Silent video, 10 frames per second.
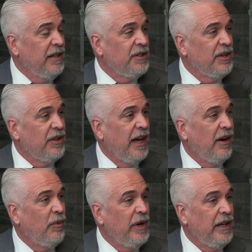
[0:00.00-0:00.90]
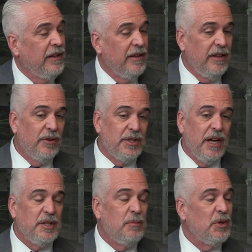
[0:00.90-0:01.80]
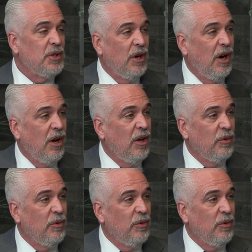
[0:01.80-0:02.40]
so that when those customers call